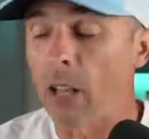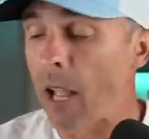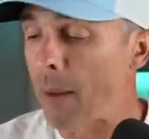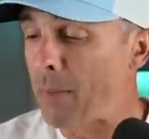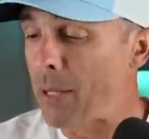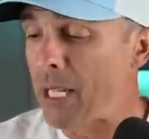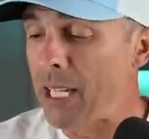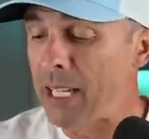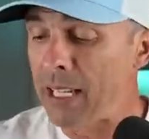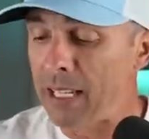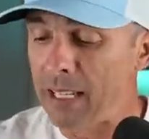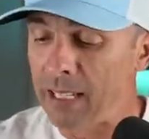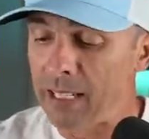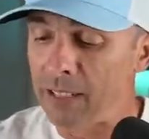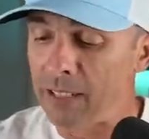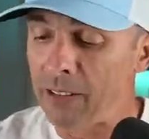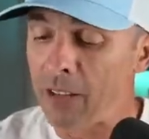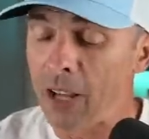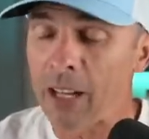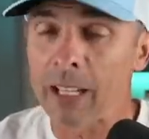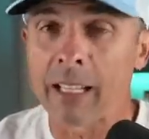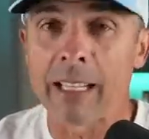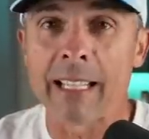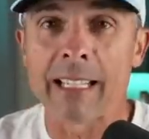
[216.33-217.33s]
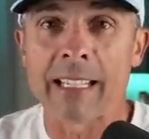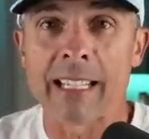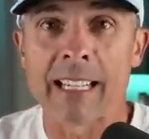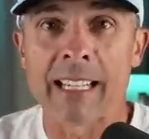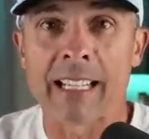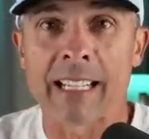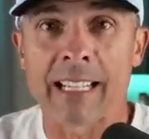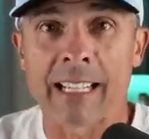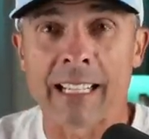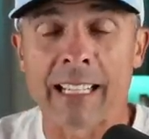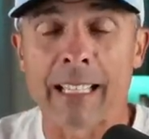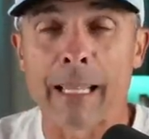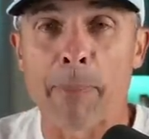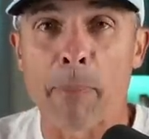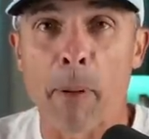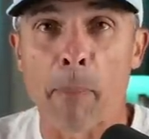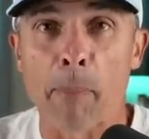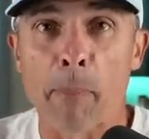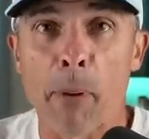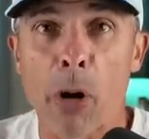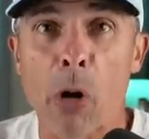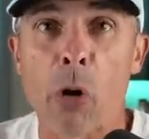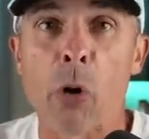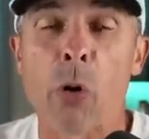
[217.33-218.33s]
I mean, luckily he didn't clip a
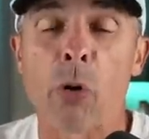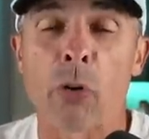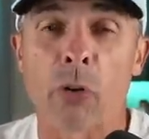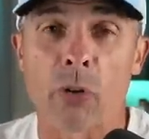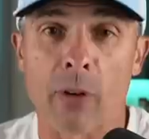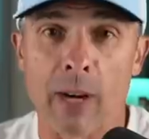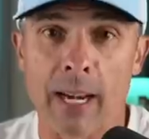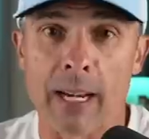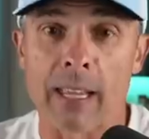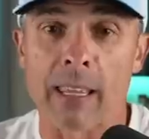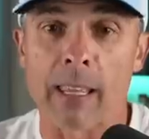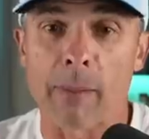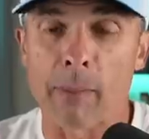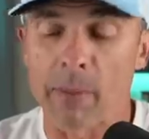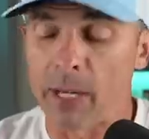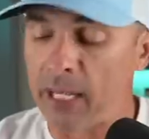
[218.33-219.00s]
bone or anything,